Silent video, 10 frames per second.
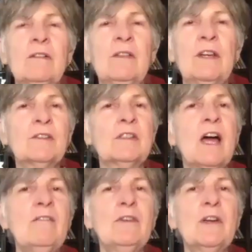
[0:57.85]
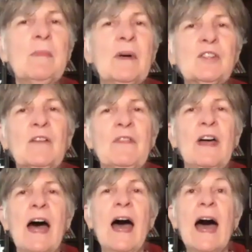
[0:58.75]
there's not very much on the
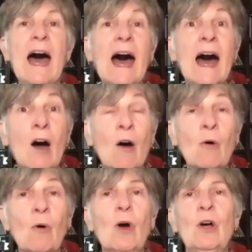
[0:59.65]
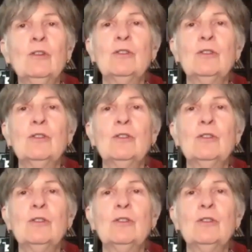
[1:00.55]
how to